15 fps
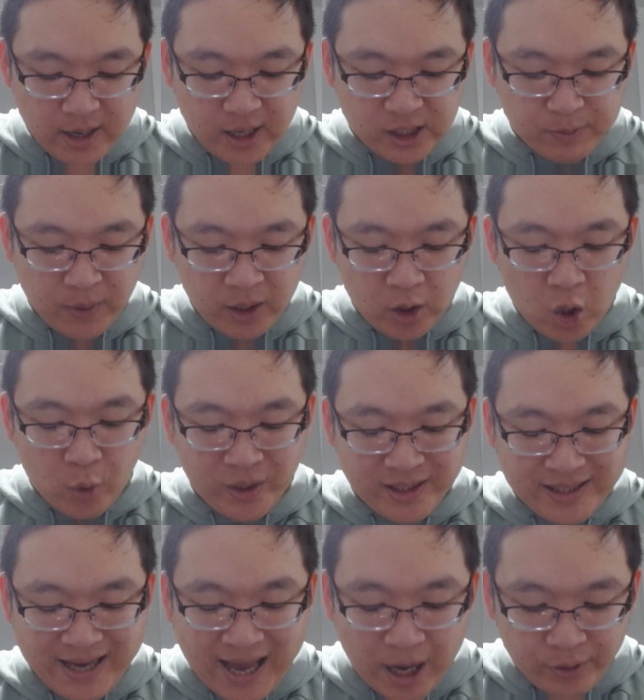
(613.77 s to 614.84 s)
It's been
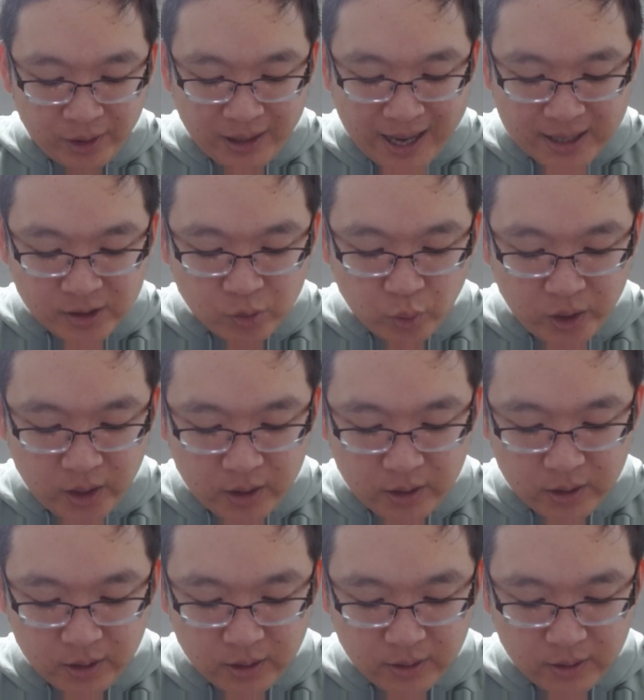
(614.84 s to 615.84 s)
going down the last week.